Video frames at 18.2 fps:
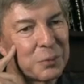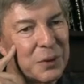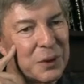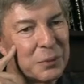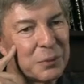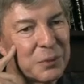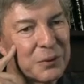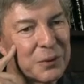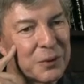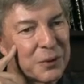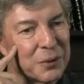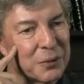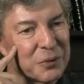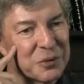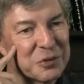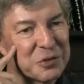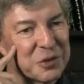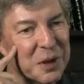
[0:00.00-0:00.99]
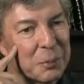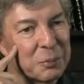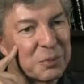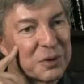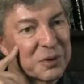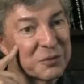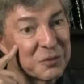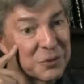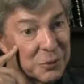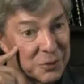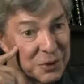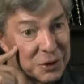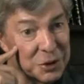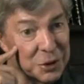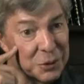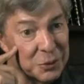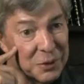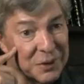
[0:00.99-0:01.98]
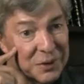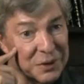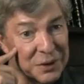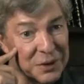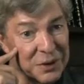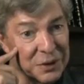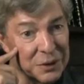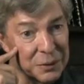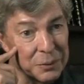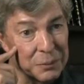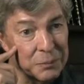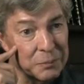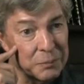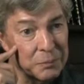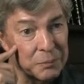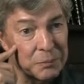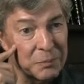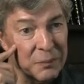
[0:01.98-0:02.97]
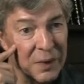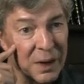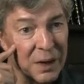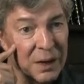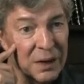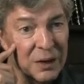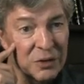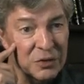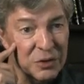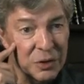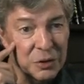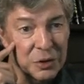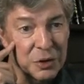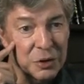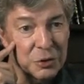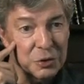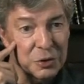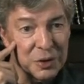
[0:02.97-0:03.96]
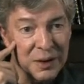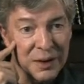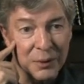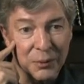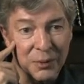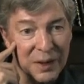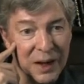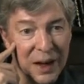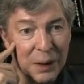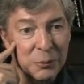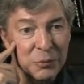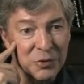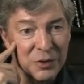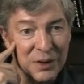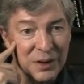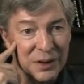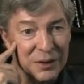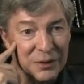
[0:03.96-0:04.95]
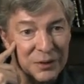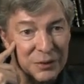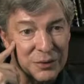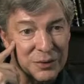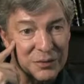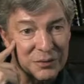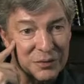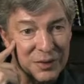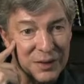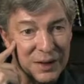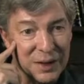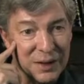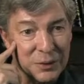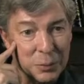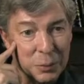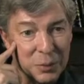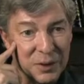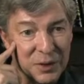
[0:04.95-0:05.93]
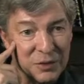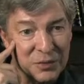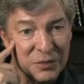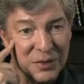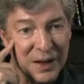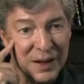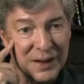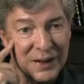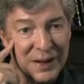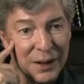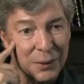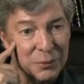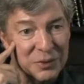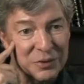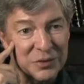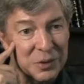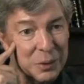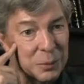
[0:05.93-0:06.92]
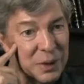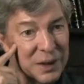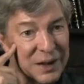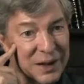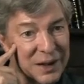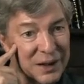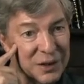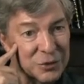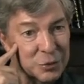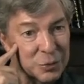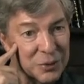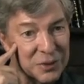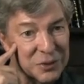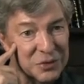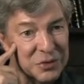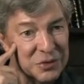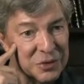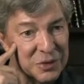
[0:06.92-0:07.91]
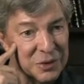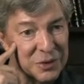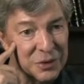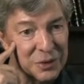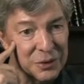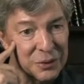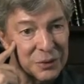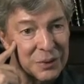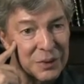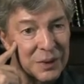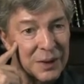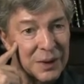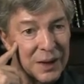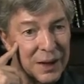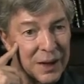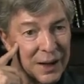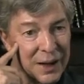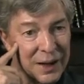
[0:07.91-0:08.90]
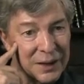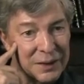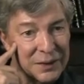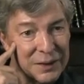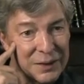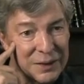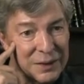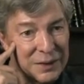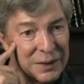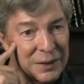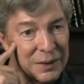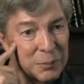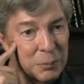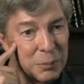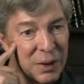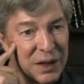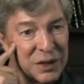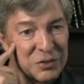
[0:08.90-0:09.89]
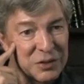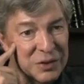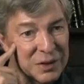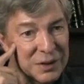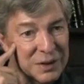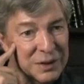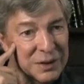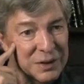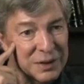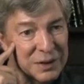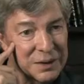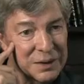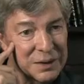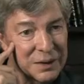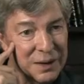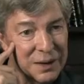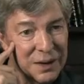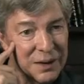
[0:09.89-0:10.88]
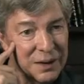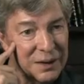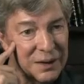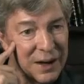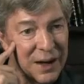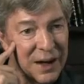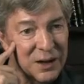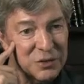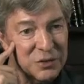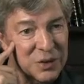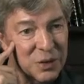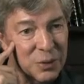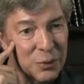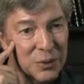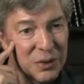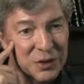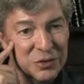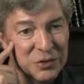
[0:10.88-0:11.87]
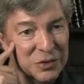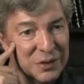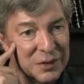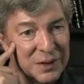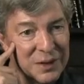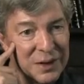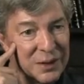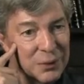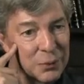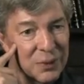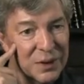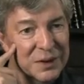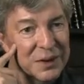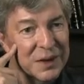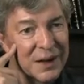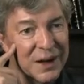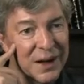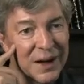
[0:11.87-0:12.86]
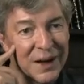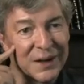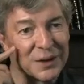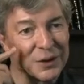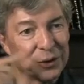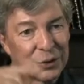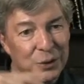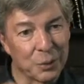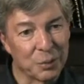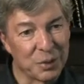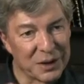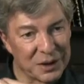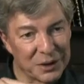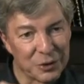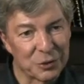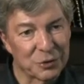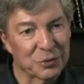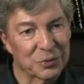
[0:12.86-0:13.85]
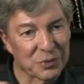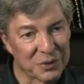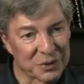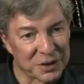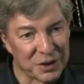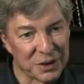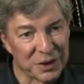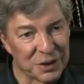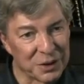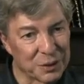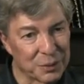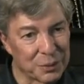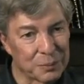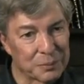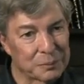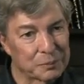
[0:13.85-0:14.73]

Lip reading: people who are receptive to what you want to do. So usually what I'm trying to do in philanthropy is find out what somebody else wants to do and basically ask the question, what can I do to be useful to you?